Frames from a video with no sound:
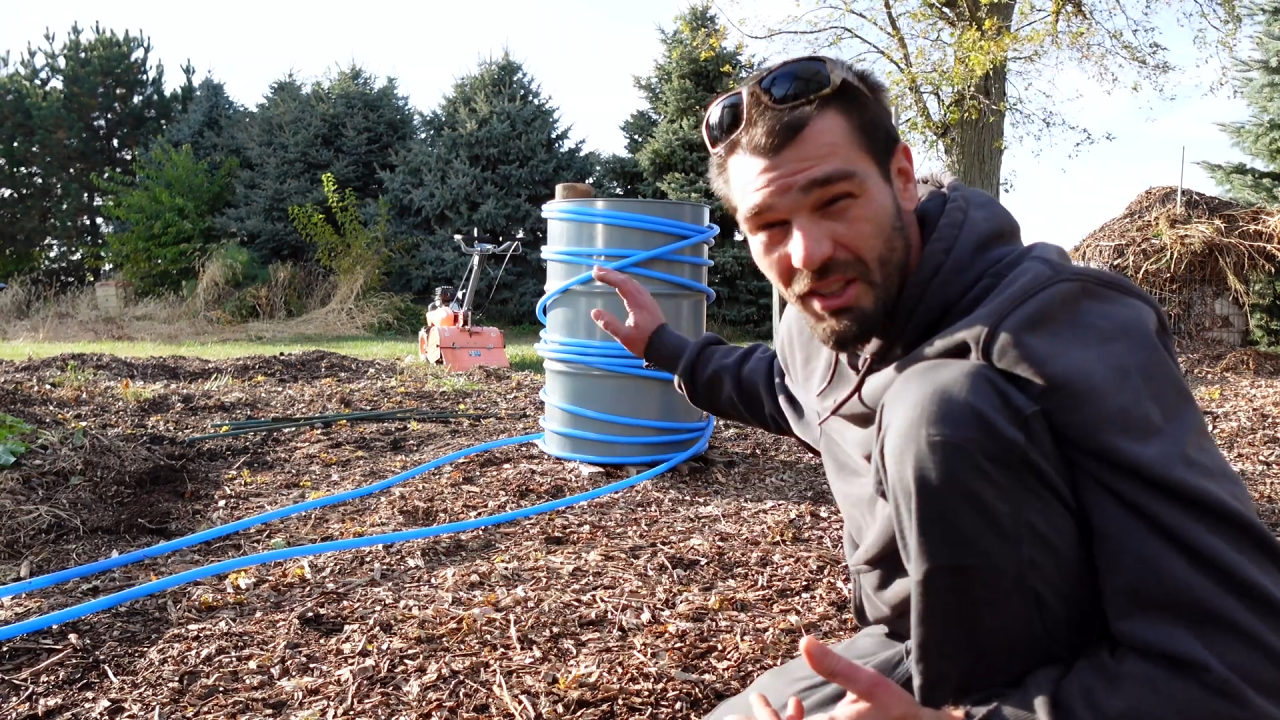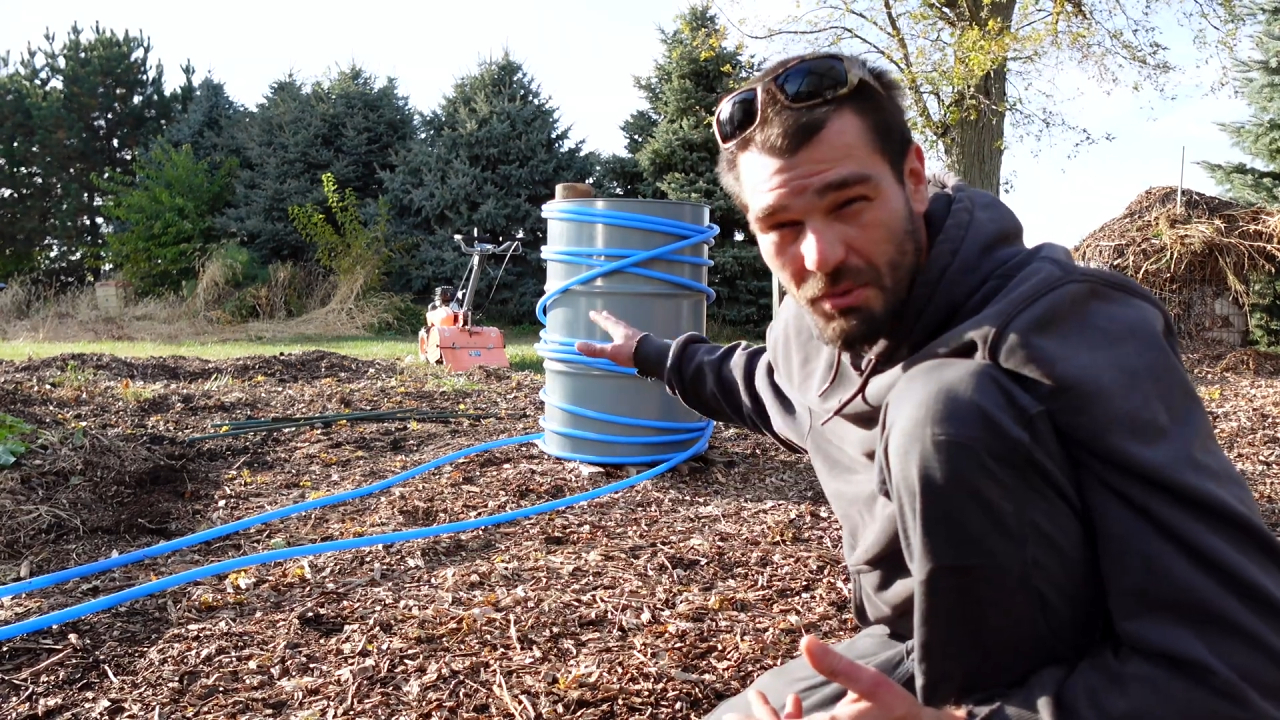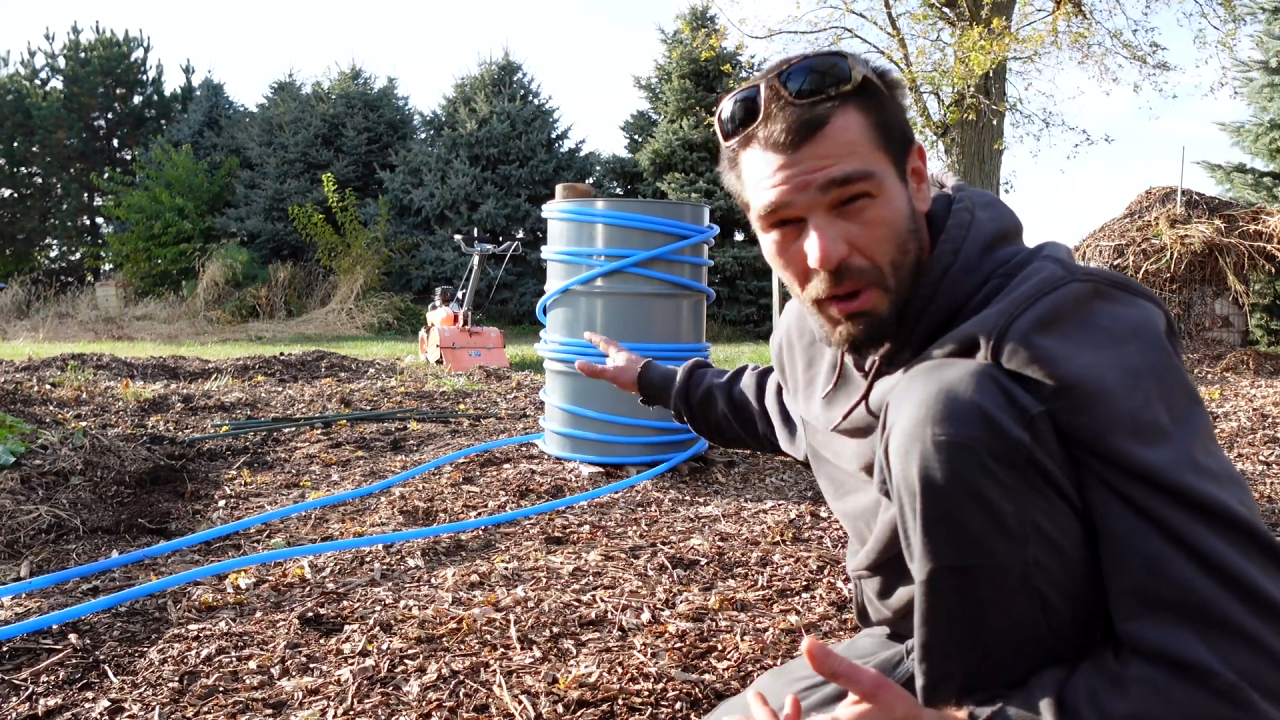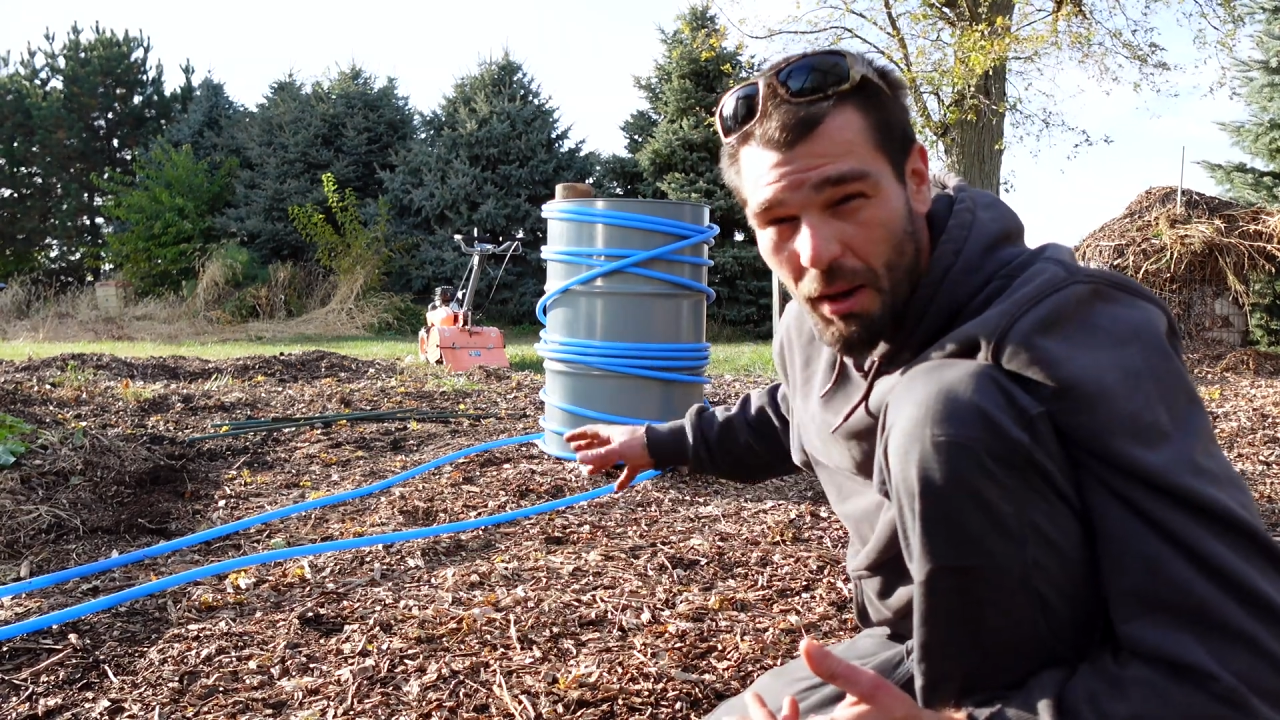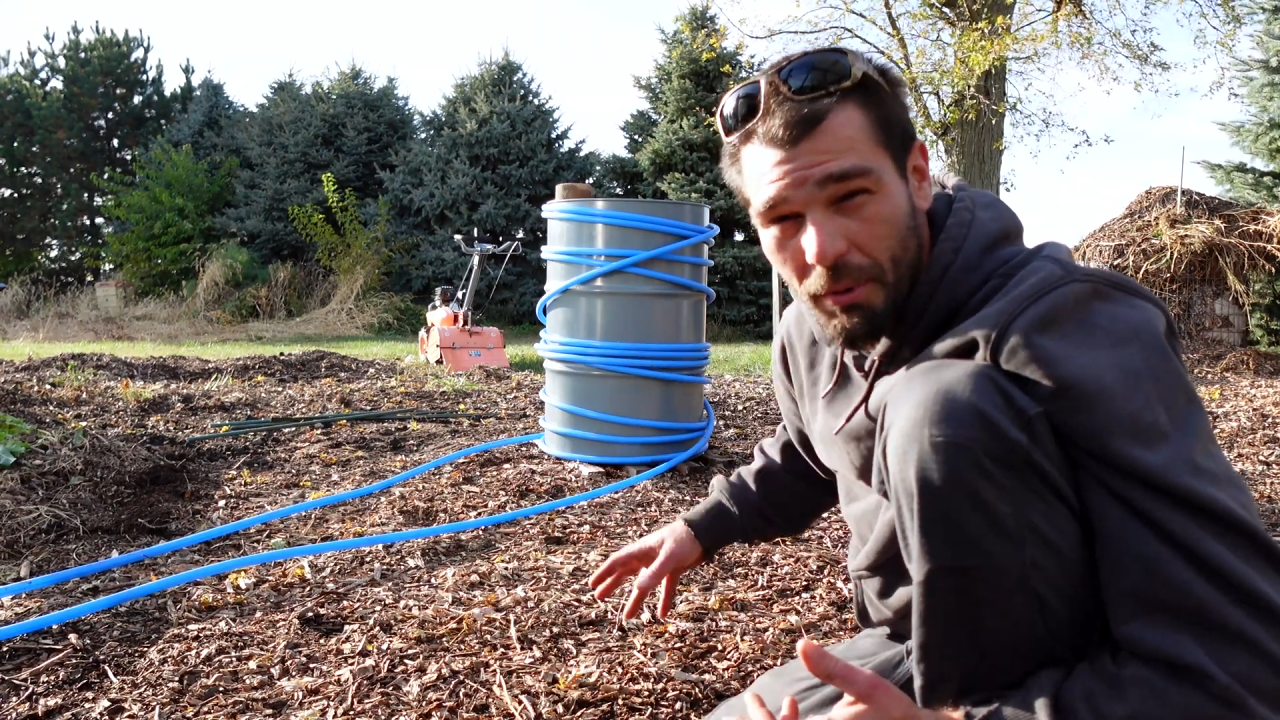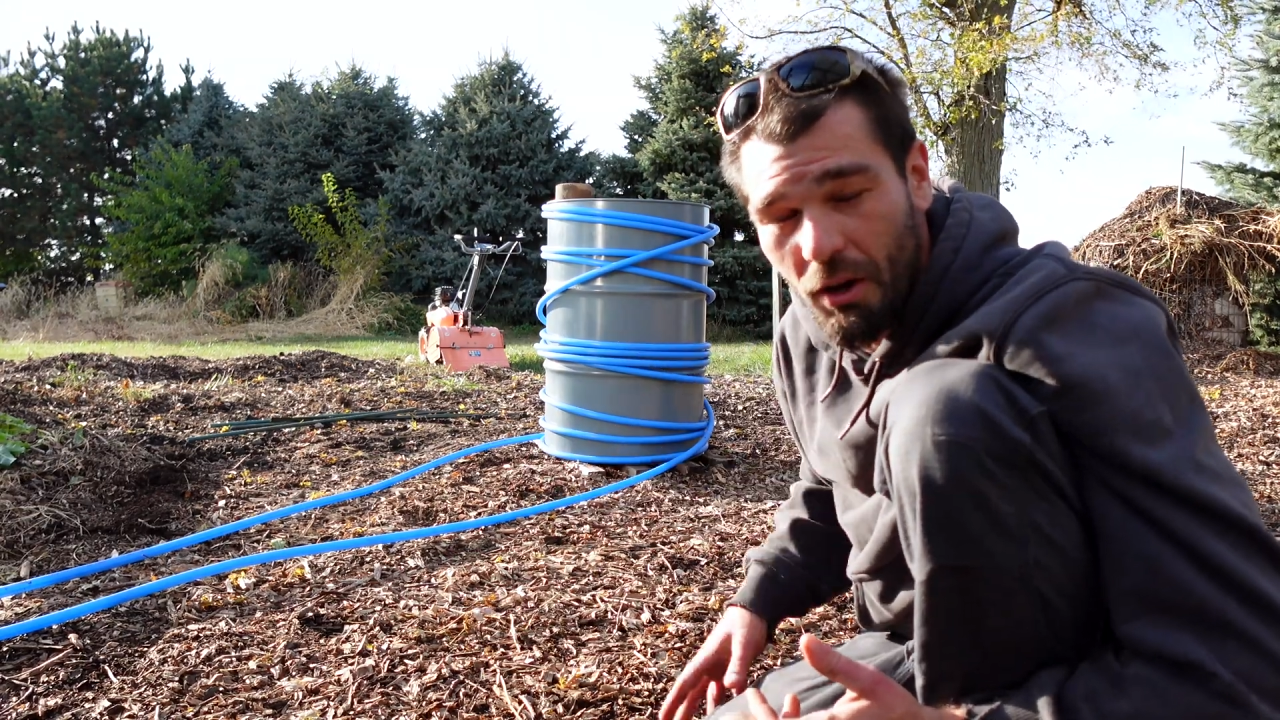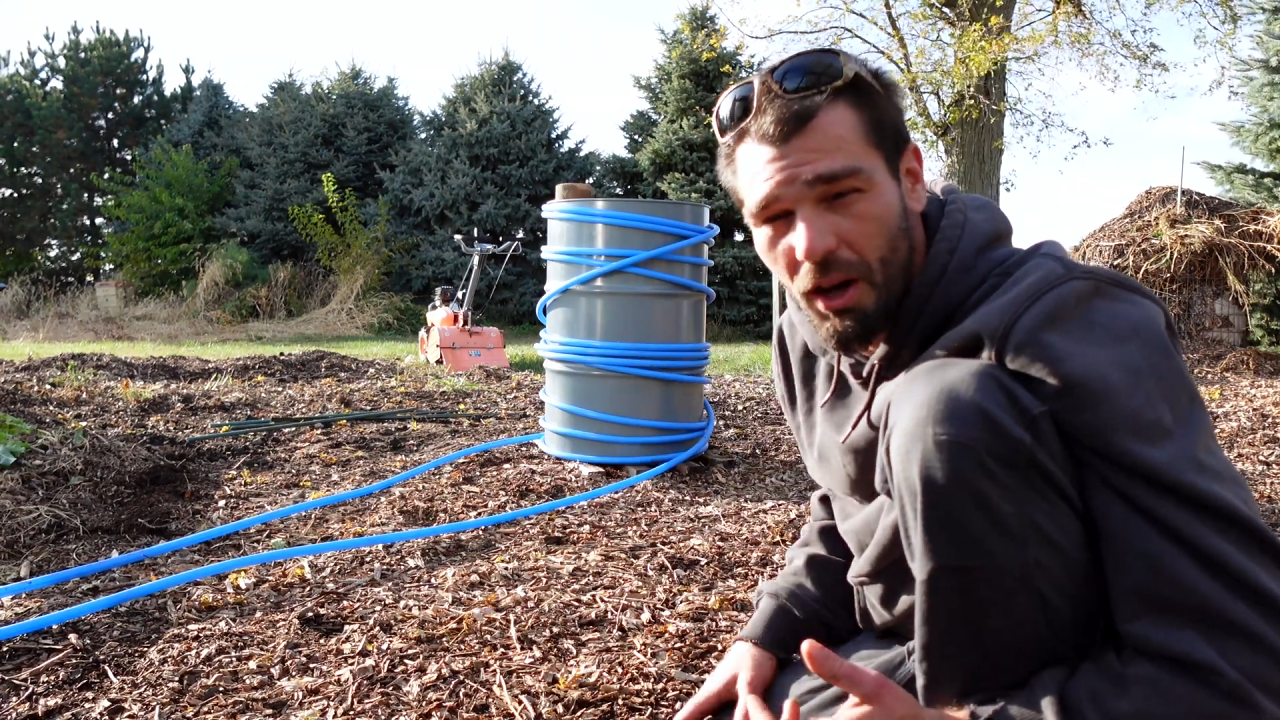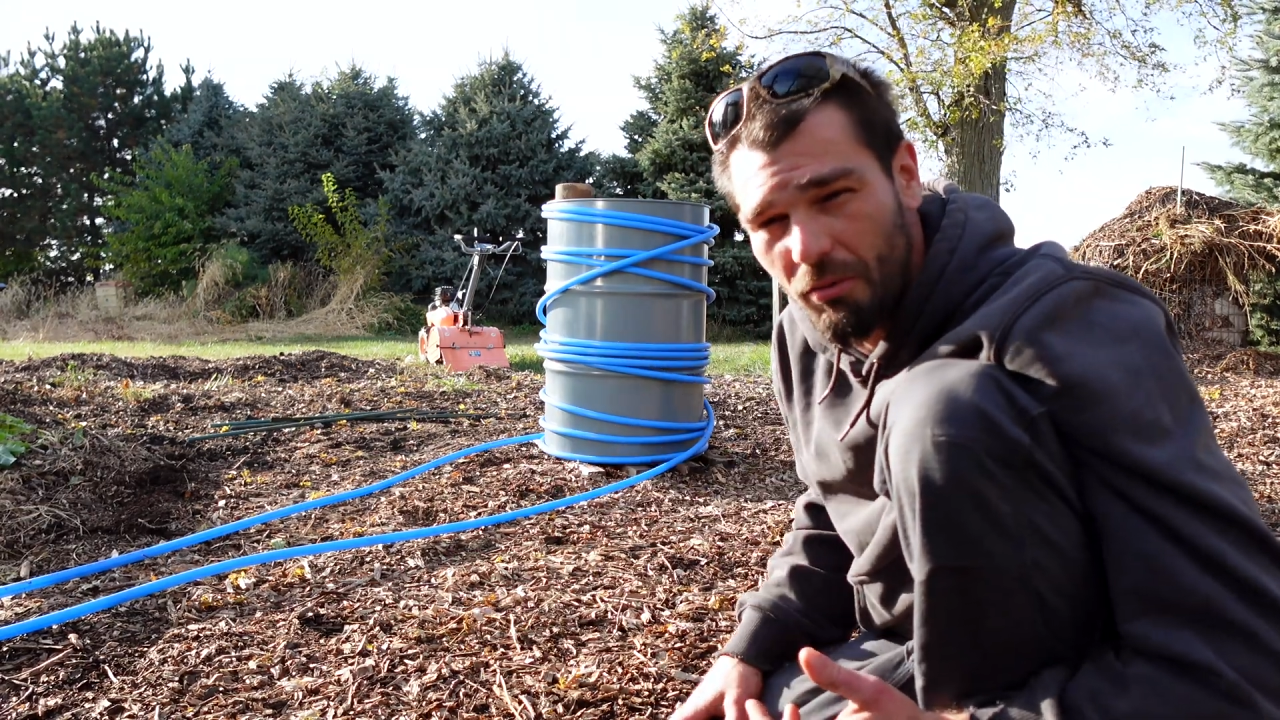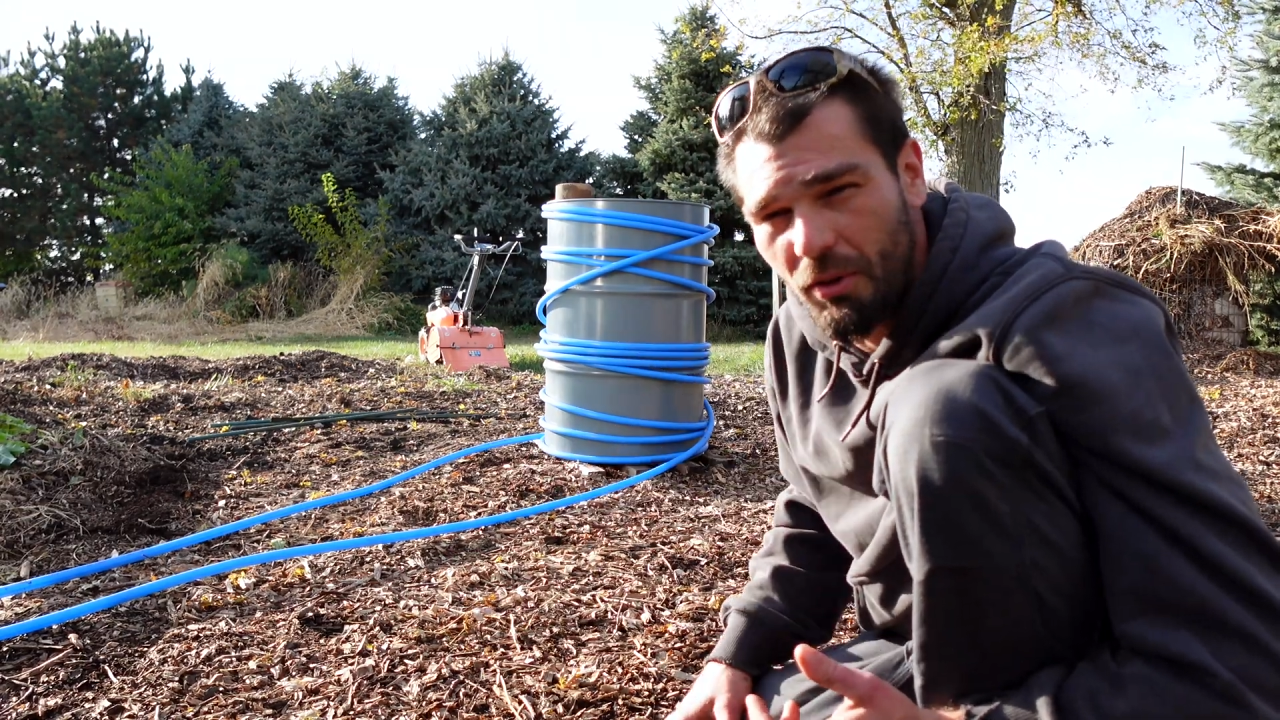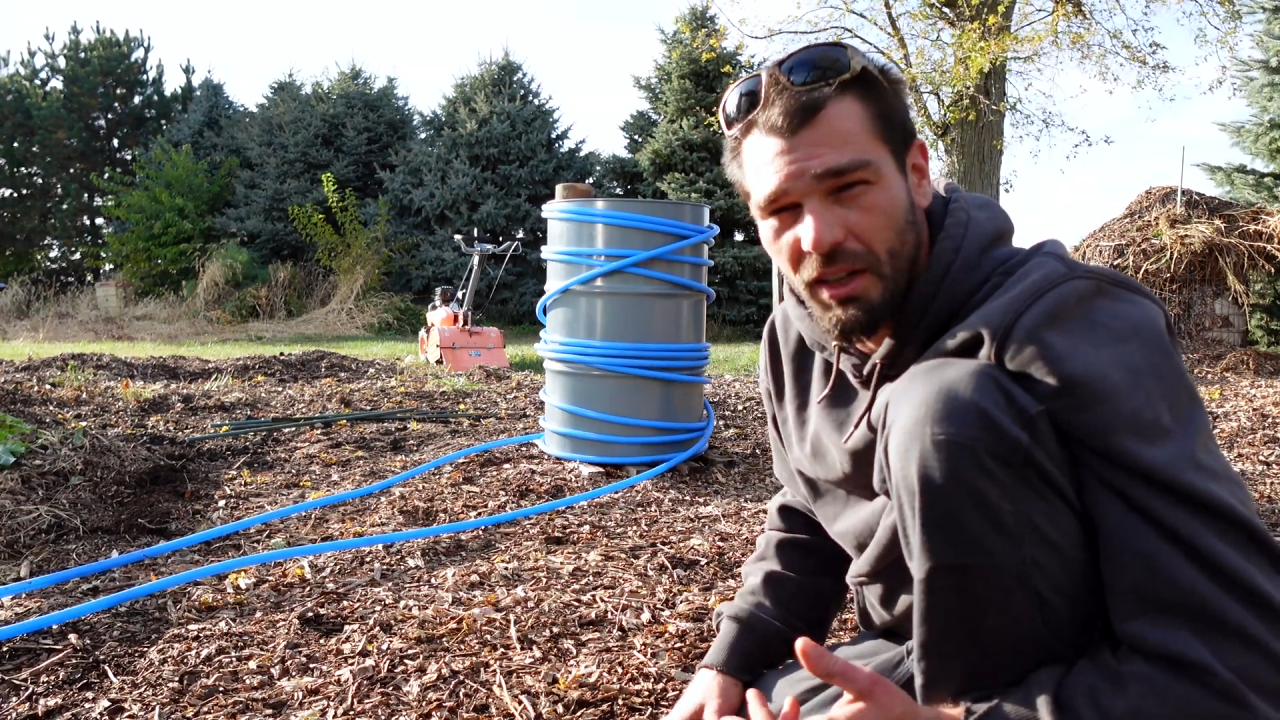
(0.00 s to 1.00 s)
this popping off or